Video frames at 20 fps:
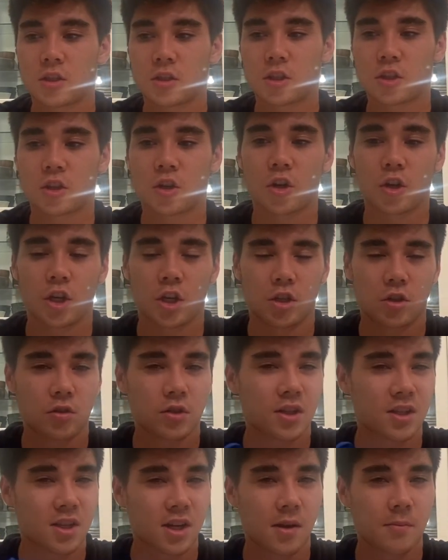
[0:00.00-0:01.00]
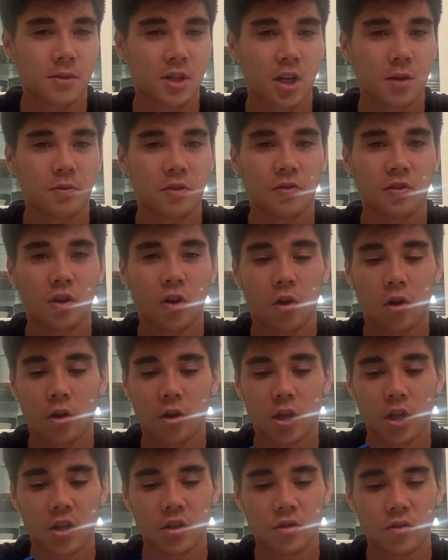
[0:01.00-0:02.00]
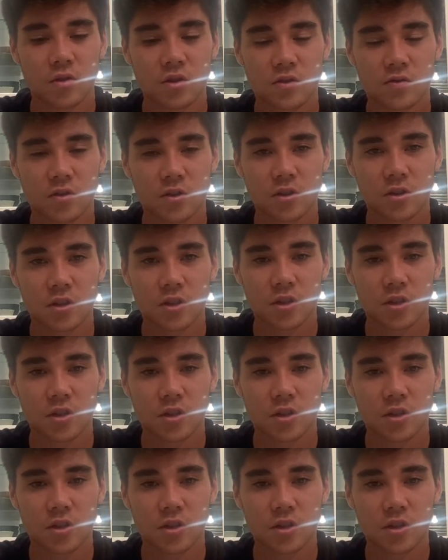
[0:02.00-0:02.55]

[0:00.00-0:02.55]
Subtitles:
couldn't use the same type of yarn they use for